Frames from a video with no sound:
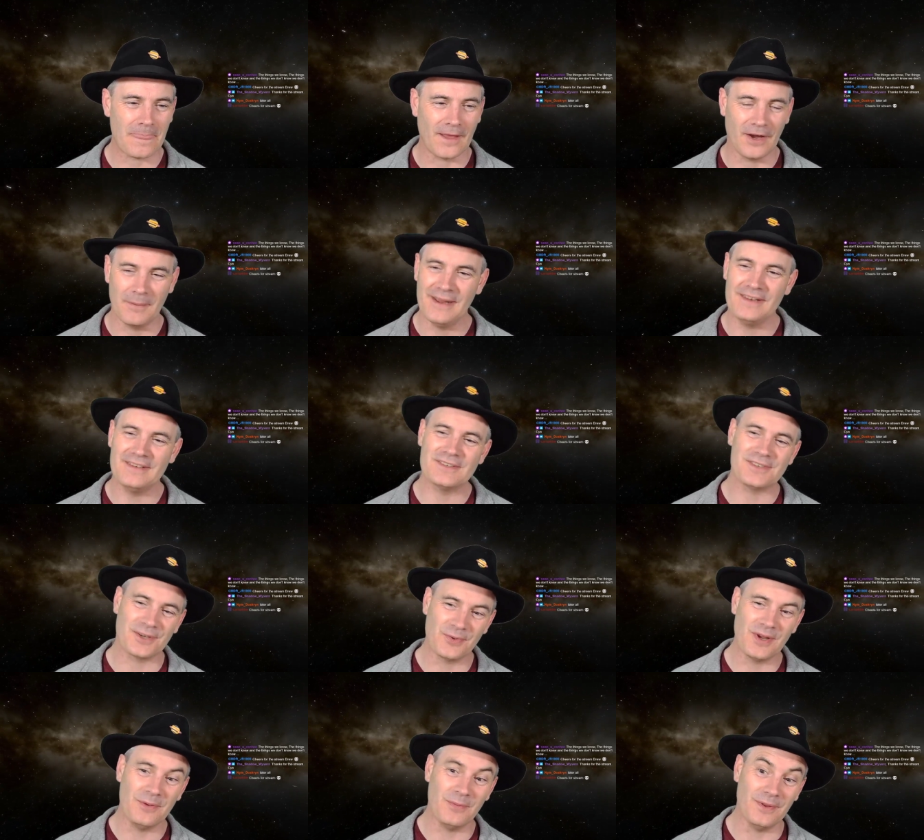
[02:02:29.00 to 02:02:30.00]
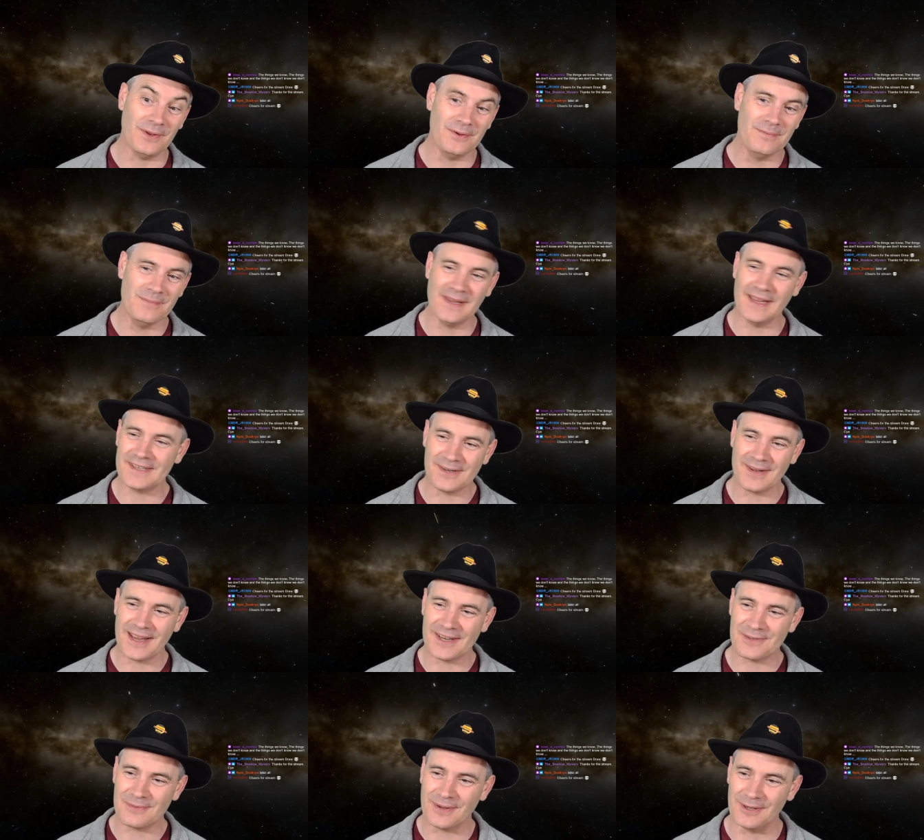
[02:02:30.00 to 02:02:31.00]
I may disagree with you, but that's
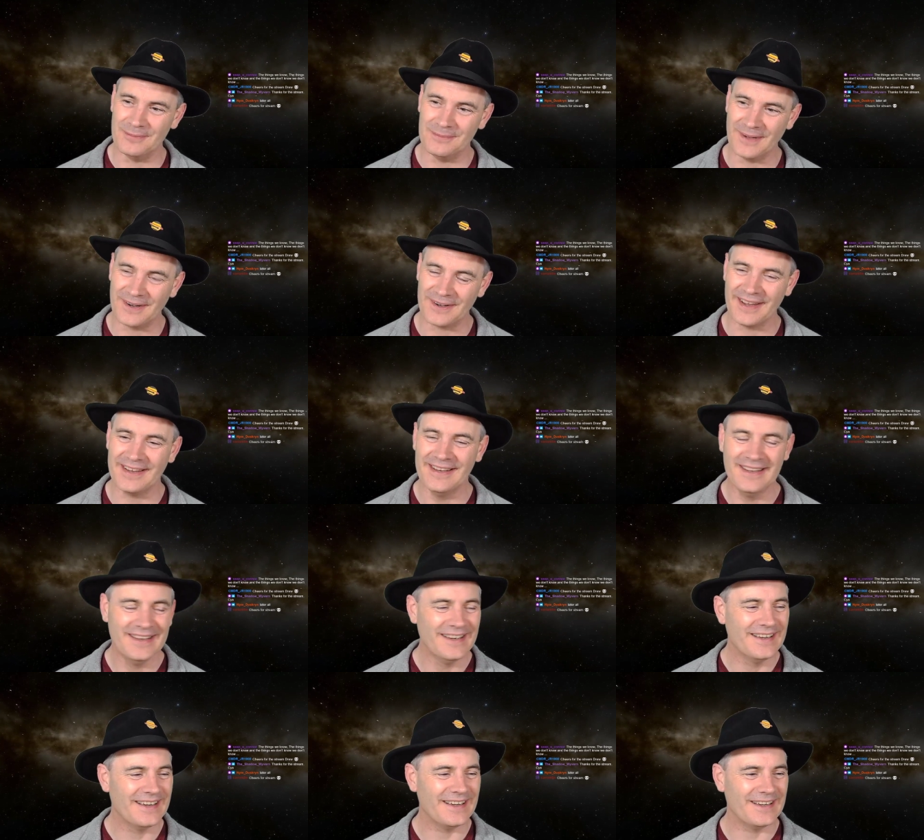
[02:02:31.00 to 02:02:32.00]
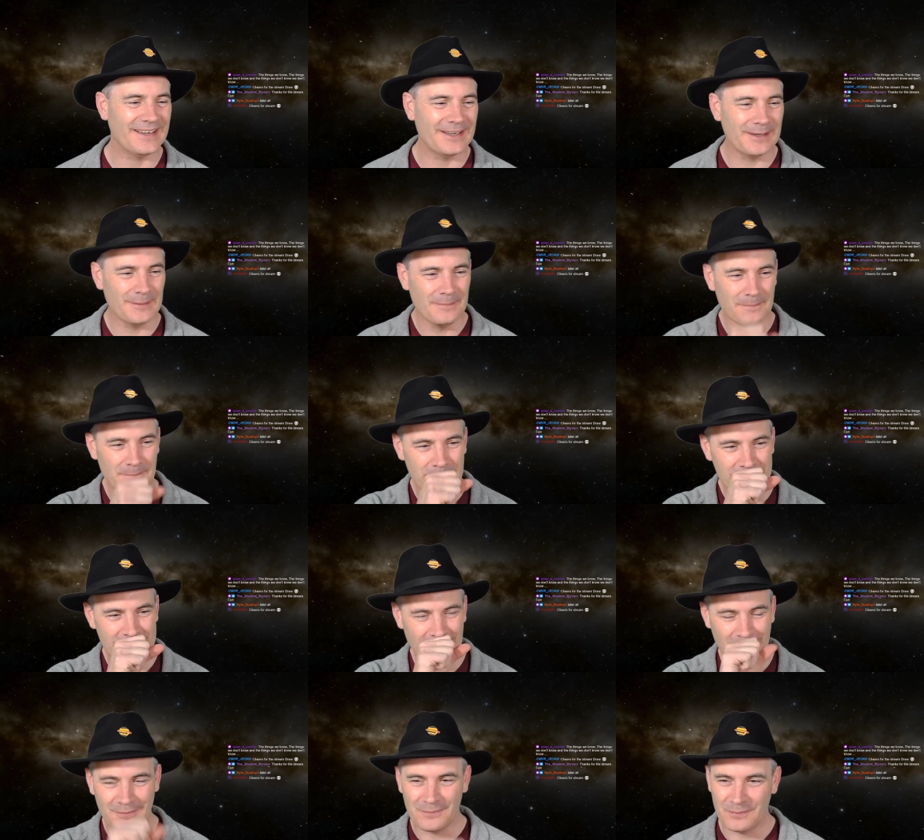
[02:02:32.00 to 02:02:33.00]
okay as well. Okay,
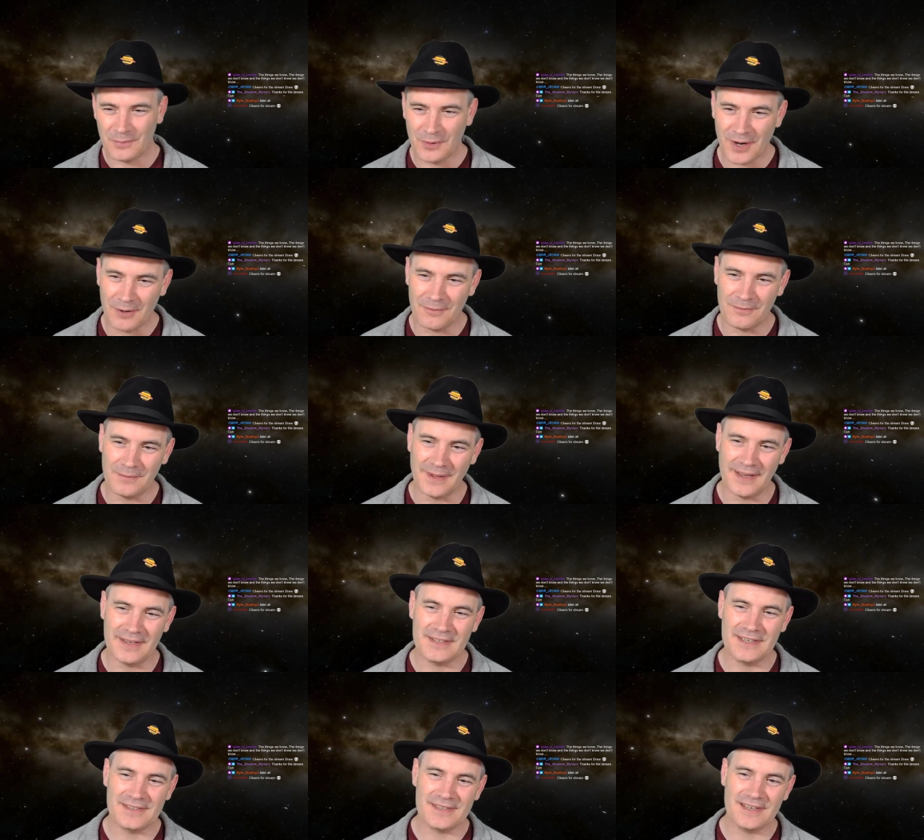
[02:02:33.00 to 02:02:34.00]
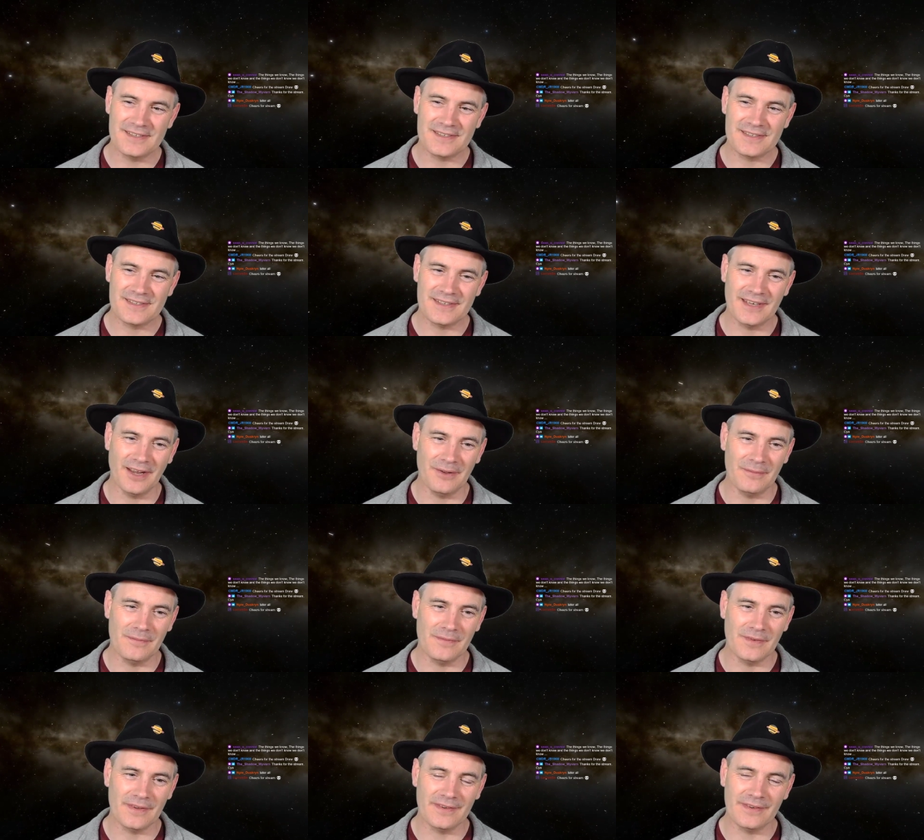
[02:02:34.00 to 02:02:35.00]
so we'll go on from there. It's
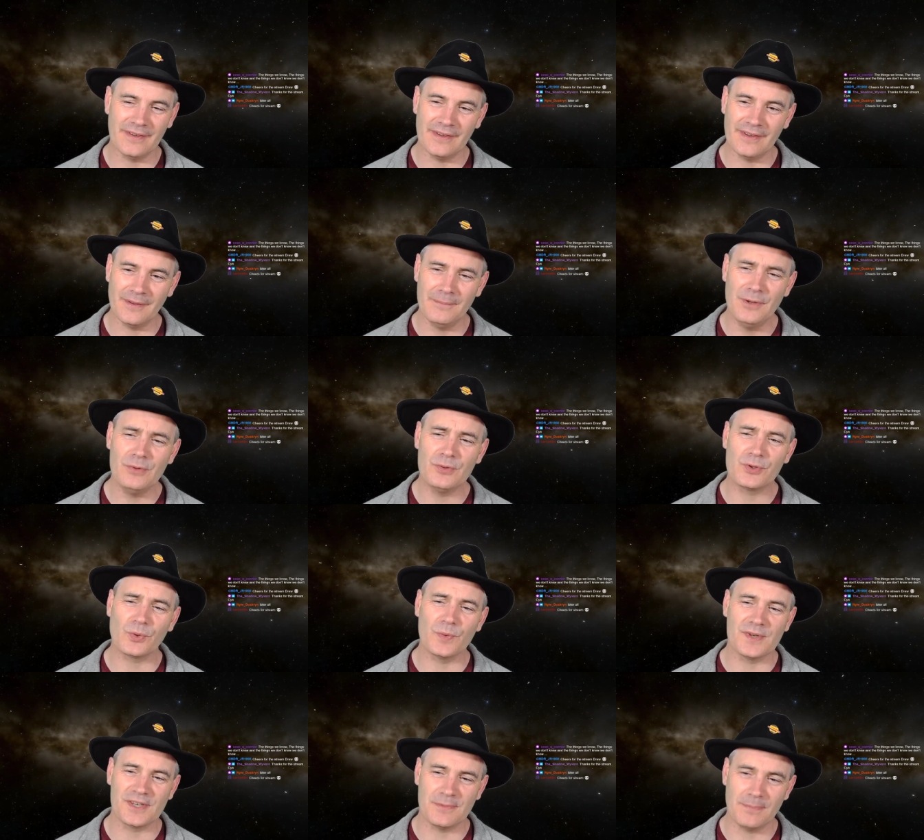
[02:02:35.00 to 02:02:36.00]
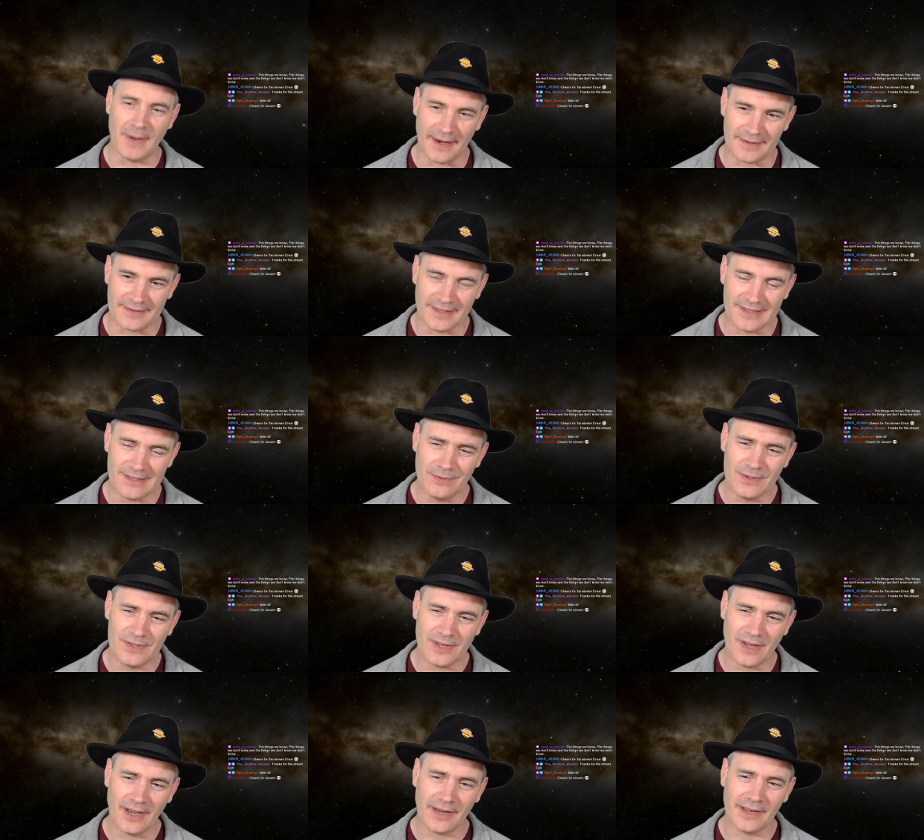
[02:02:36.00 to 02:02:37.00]
mutual respect. As long
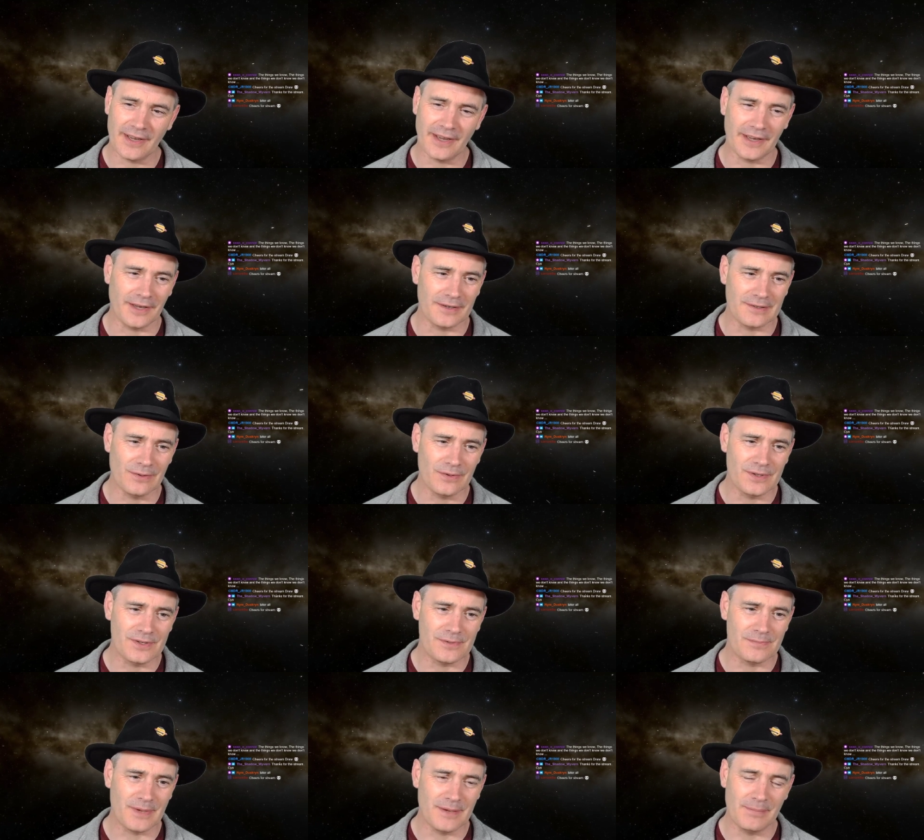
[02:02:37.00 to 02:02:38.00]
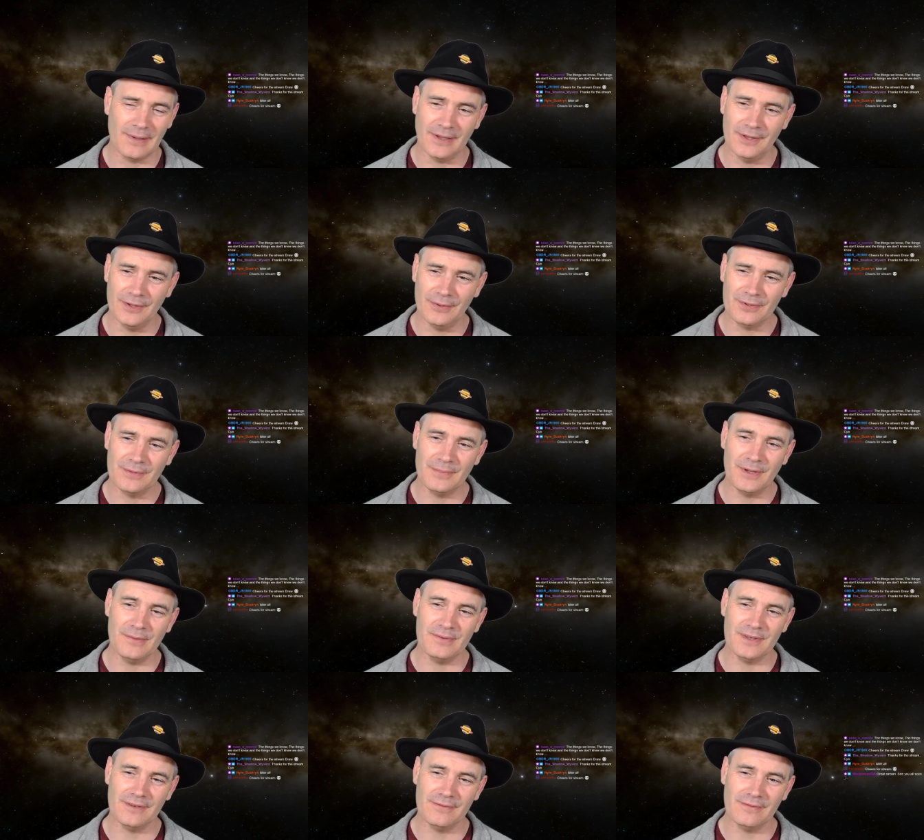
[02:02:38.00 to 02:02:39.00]
as people are not
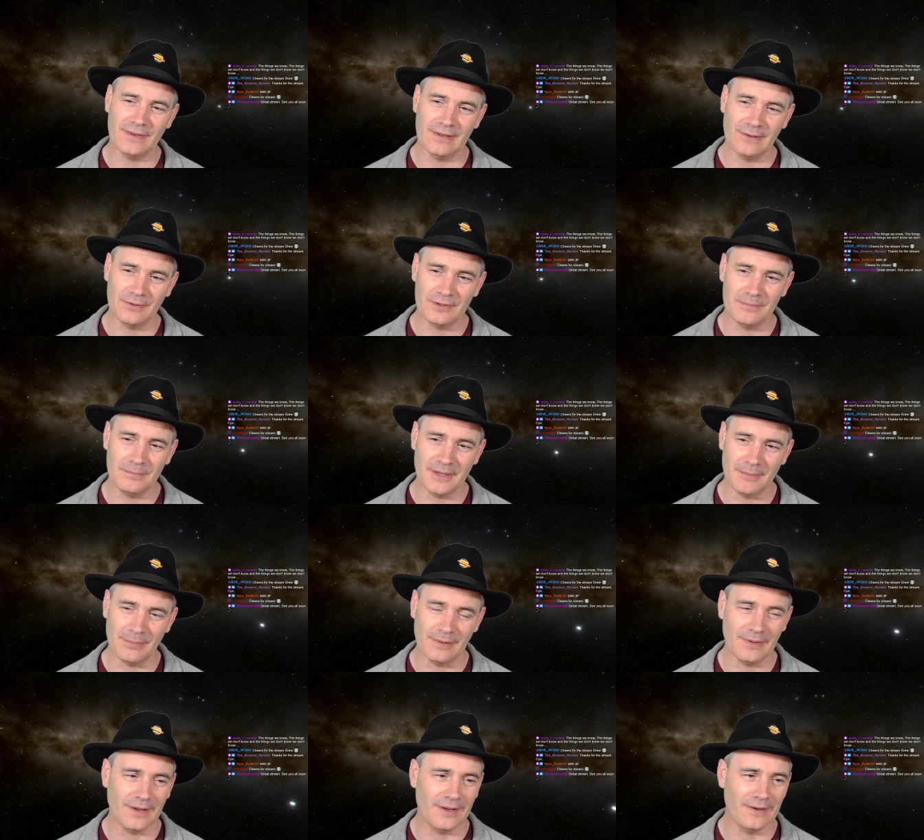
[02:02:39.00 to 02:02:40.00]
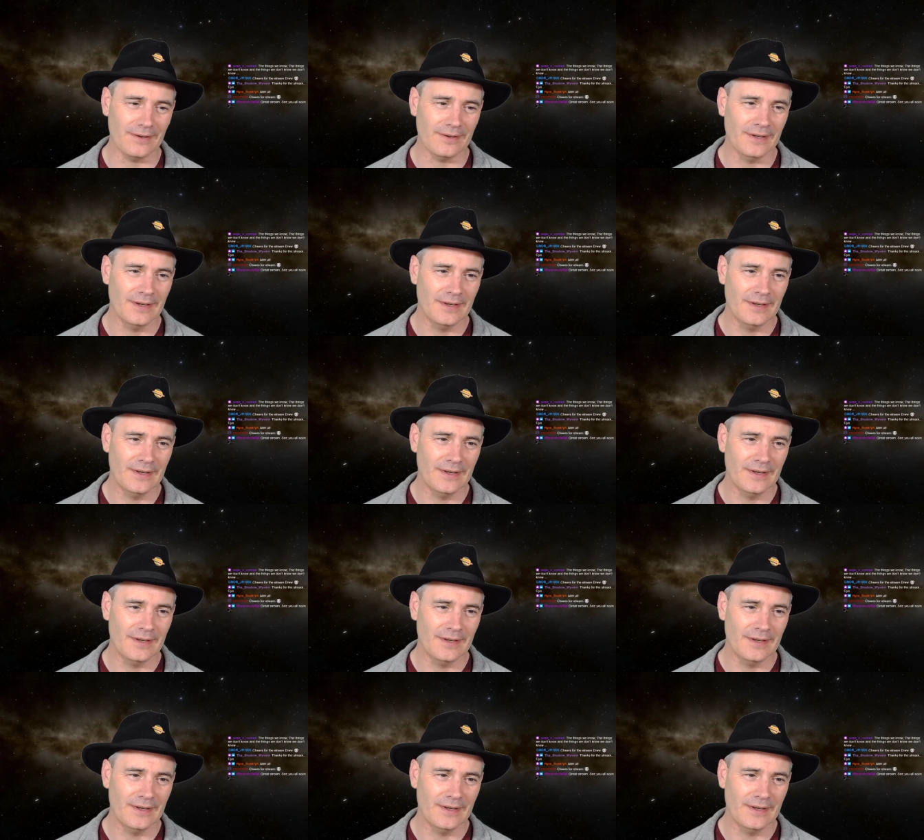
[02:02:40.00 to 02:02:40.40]
abusive, a lot of people are